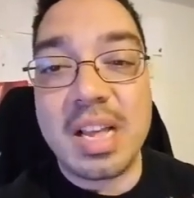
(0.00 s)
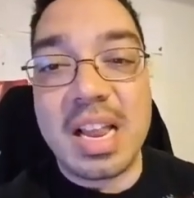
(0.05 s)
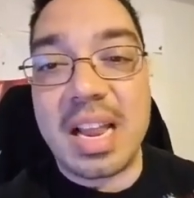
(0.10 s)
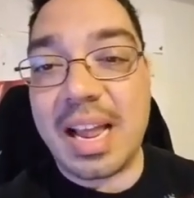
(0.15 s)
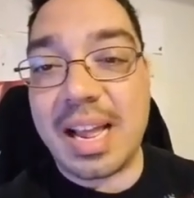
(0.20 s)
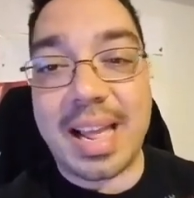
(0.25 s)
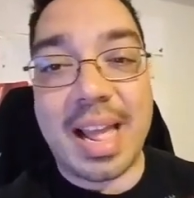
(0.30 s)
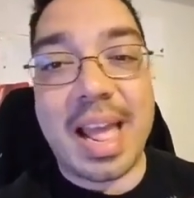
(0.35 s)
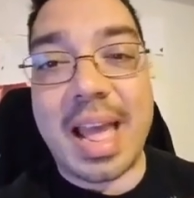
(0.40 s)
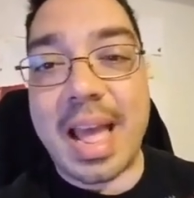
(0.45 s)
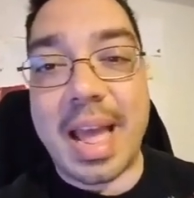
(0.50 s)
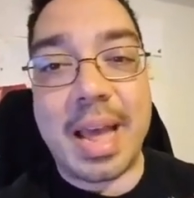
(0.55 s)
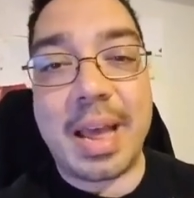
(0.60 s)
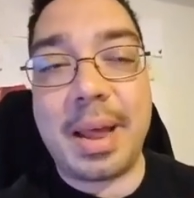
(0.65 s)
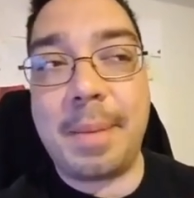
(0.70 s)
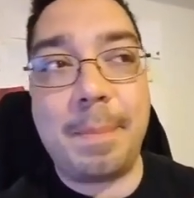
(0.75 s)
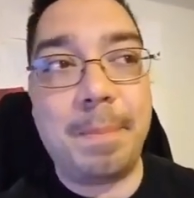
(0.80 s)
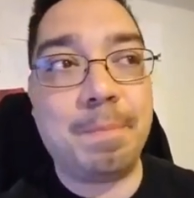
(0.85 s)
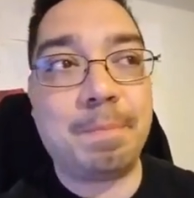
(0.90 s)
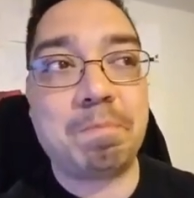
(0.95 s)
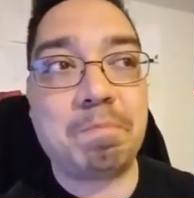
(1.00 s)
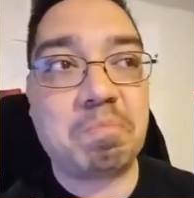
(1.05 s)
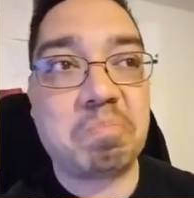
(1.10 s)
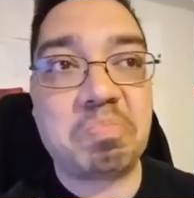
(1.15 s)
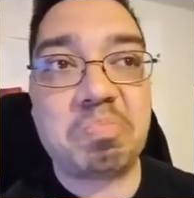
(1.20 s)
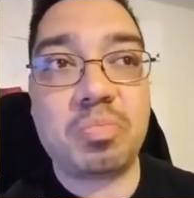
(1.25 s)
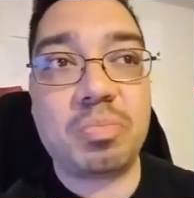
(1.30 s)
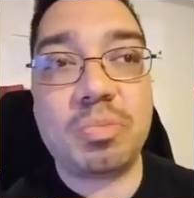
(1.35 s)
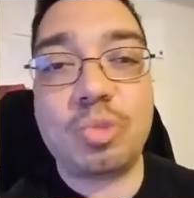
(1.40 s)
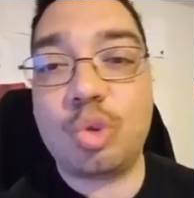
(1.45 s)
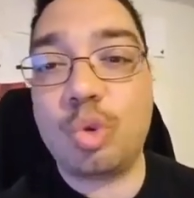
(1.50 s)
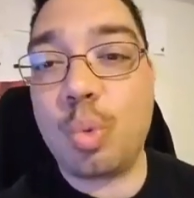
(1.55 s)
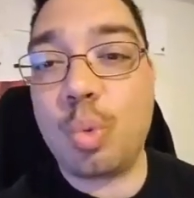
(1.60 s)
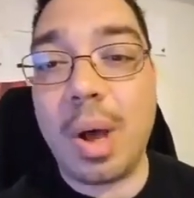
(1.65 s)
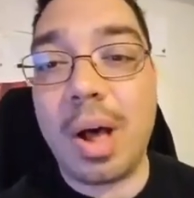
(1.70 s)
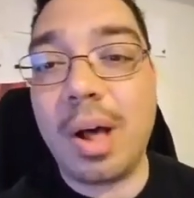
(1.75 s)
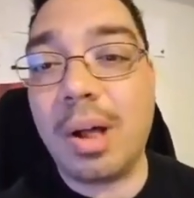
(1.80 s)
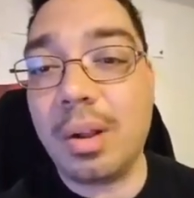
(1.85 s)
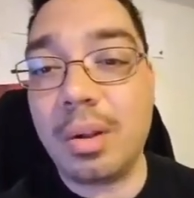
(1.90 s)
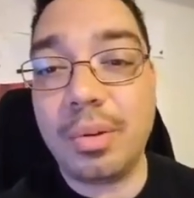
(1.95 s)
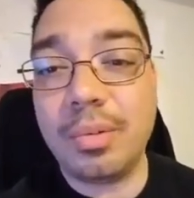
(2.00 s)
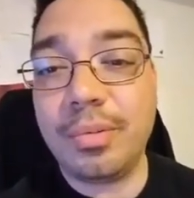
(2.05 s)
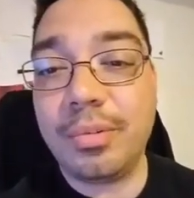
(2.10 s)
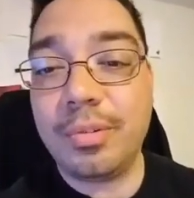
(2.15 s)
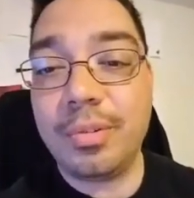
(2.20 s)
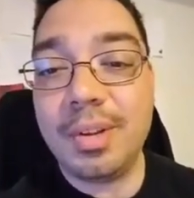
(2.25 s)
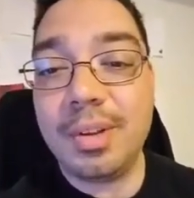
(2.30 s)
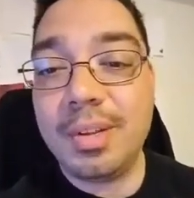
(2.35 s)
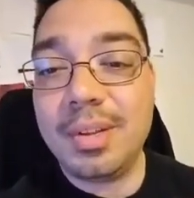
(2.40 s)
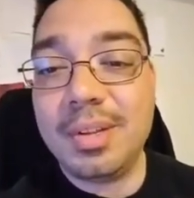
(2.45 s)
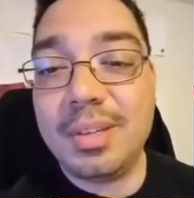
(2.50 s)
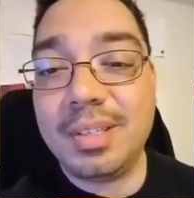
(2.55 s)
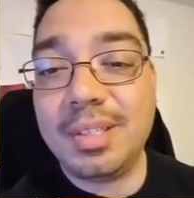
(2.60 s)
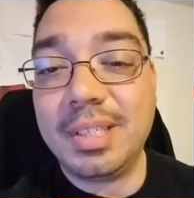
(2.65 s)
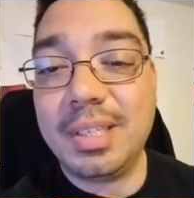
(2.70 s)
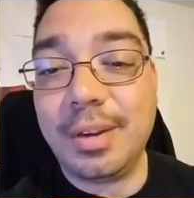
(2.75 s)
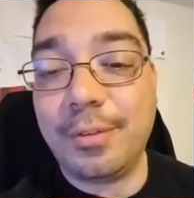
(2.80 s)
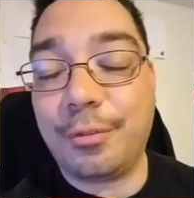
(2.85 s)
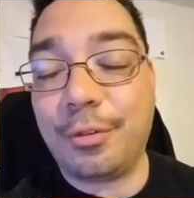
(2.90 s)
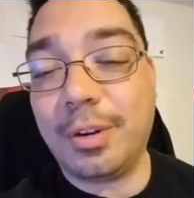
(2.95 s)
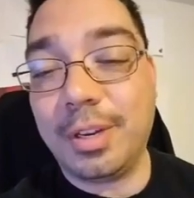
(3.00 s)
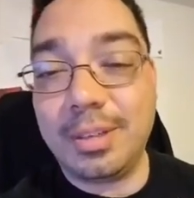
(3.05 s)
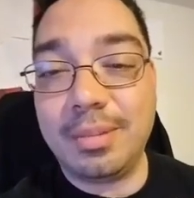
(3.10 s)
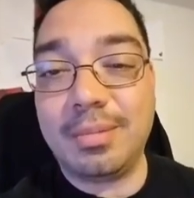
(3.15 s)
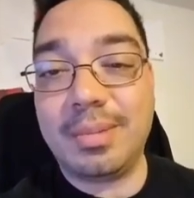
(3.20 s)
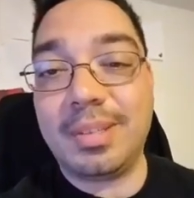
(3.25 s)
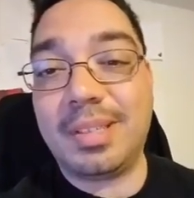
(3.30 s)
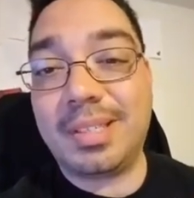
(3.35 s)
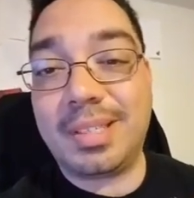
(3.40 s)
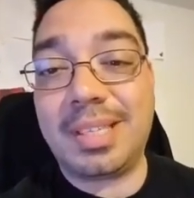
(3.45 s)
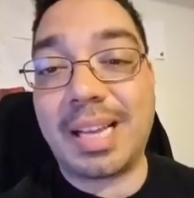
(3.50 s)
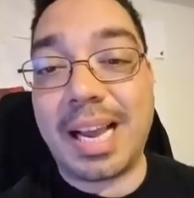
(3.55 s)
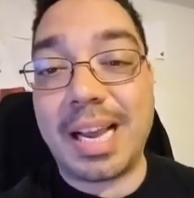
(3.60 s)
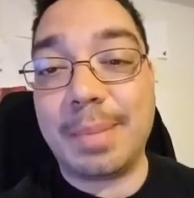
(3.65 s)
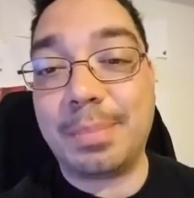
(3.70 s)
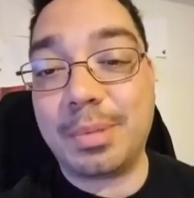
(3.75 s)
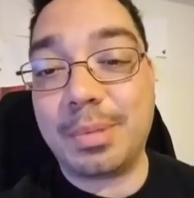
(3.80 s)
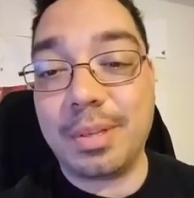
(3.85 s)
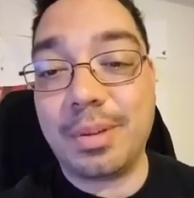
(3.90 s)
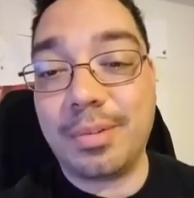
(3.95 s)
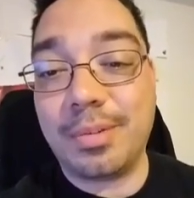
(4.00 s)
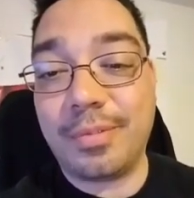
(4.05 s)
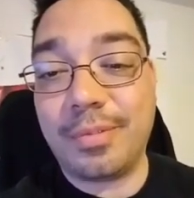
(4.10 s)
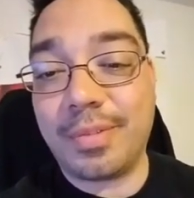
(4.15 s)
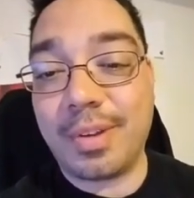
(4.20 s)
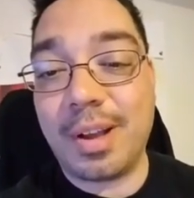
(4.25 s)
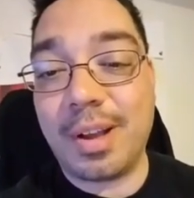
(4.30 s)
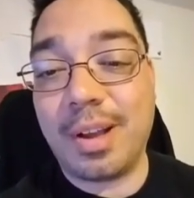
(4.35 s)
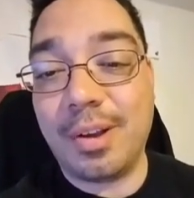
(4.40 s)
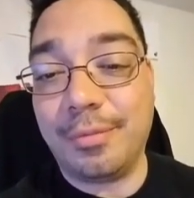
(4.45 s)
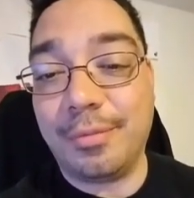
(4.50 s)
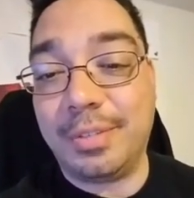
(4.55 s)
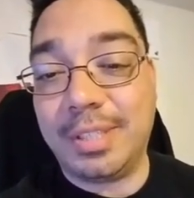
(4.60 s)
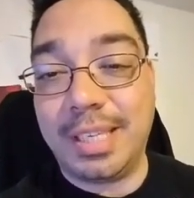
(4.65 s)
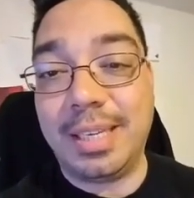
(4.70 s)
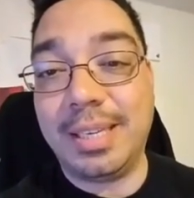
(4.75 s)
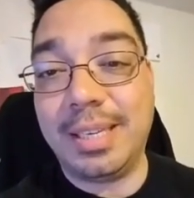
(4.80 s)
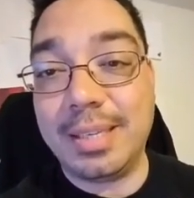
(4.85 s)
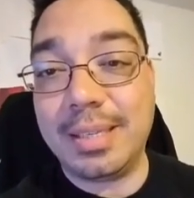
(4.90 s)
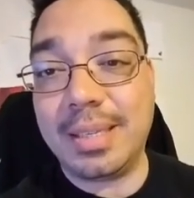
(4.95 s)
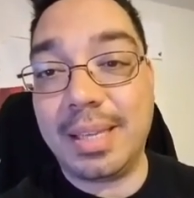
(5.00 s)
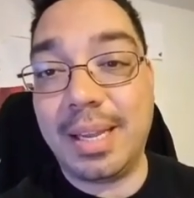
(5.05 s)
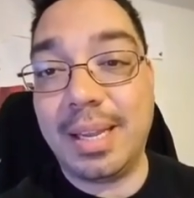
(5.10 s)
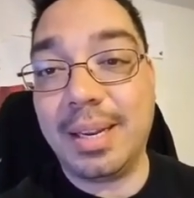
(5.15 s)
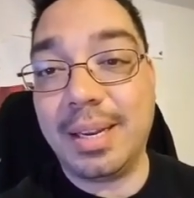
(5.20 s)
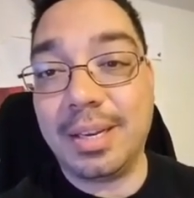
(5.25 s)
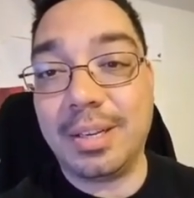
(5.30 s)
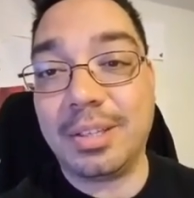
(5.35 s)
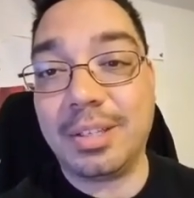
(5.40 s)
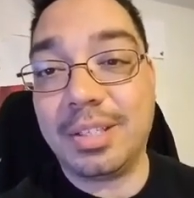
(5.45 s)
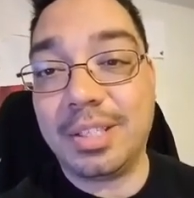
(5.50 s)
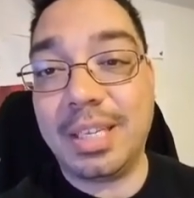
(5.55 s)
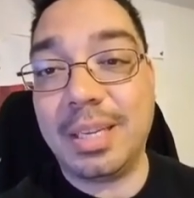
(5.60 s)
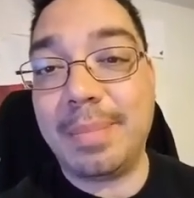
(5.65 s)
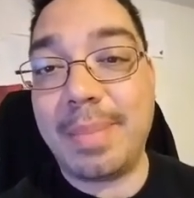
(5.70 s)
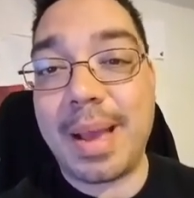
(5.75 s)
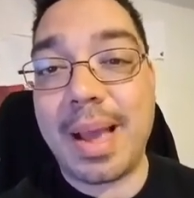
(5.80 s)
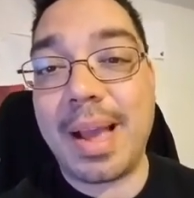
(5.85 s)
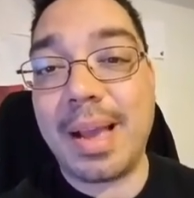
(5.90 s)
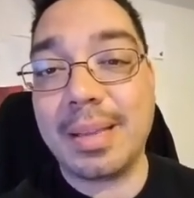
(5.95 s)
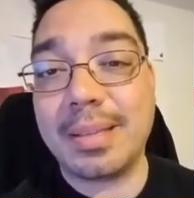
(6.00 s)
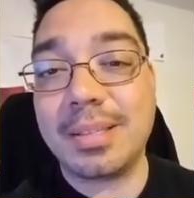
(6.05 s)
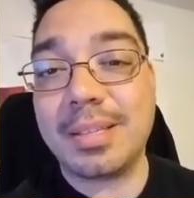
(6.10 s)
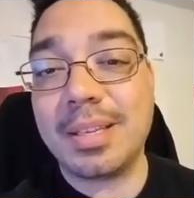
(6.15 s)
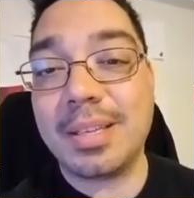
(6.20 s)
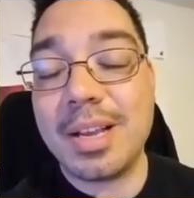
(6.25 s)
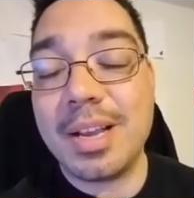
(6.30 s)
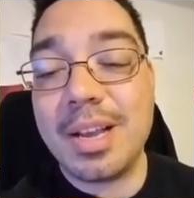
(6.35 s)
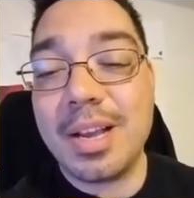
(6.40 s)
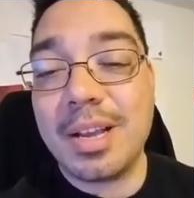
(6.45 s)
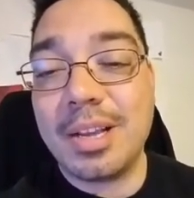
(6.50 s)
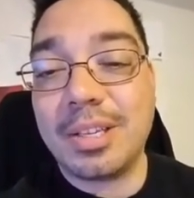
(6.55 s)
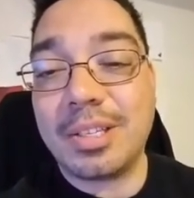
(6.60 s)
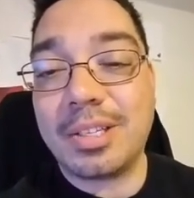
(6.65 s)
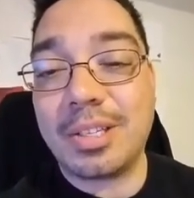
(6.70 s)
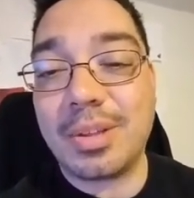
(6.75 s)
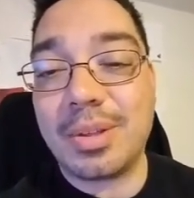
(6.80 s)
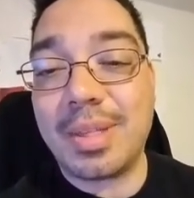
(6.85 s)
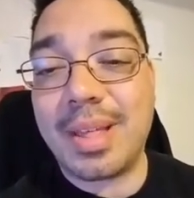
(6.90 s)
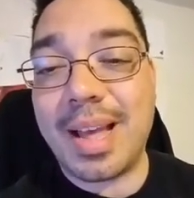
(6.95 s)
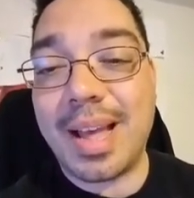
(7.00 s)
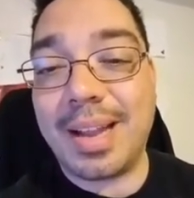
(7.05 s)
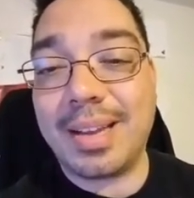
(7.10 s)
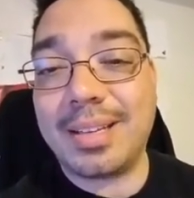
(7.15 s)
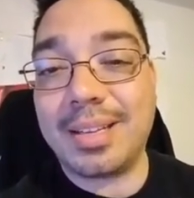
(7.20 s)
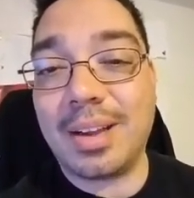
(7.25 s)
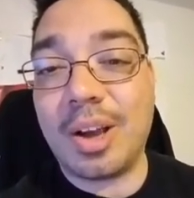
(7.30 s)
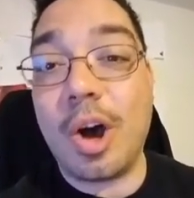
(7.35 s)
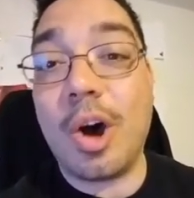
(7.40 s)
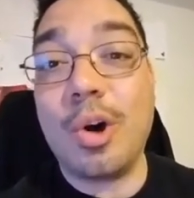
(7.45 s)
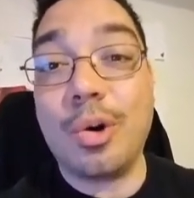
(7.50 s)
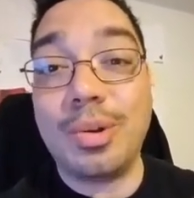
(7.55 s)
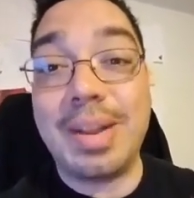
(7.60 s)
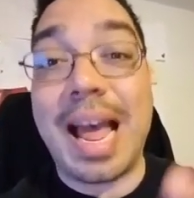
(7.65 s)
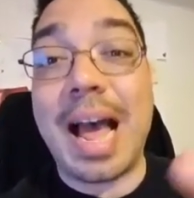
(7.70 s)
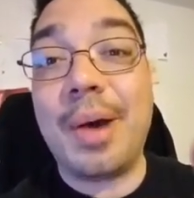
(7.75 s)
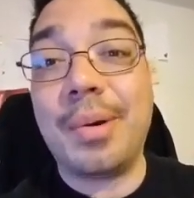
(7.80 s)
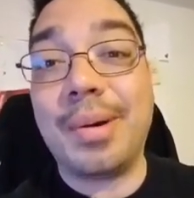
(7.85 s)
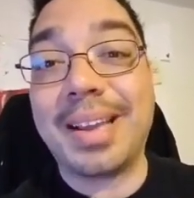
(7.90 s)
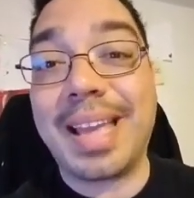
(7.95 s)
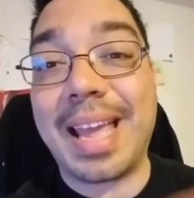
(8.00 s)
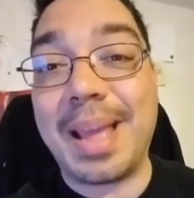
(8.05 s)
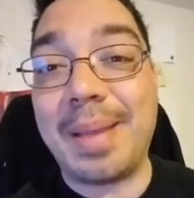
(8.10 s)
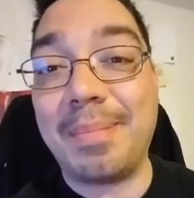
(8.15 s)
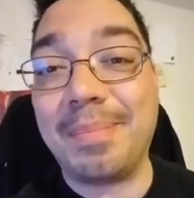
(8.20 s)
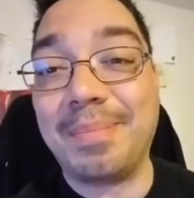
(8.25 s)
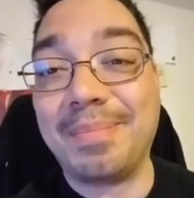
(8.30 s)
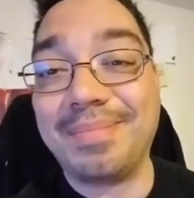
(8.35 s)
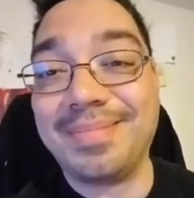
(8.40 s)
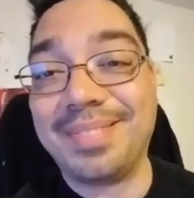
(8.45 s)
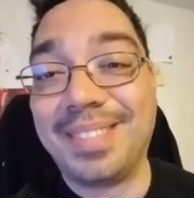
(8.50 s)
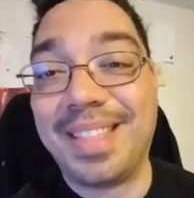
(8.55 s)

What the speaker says: Like I had 12 different types of teas in little tea bags, so that oh now it came.